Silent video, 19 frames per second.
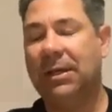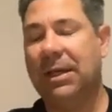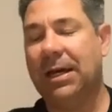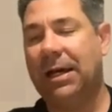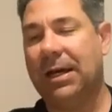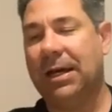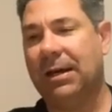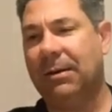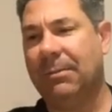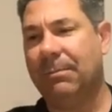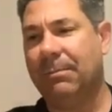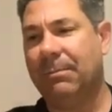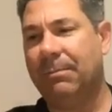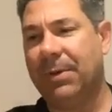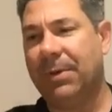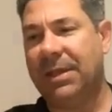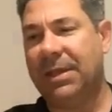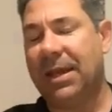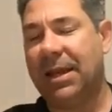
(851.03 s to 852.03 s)

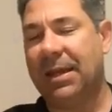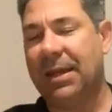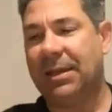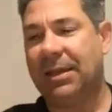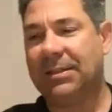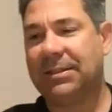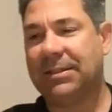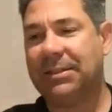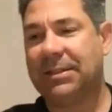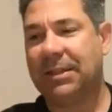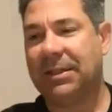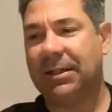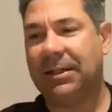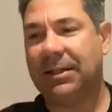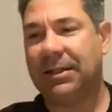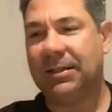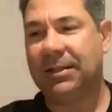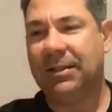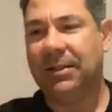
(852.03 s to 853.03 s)
But yeah, that's
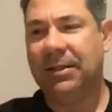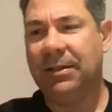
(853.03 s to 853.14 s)
why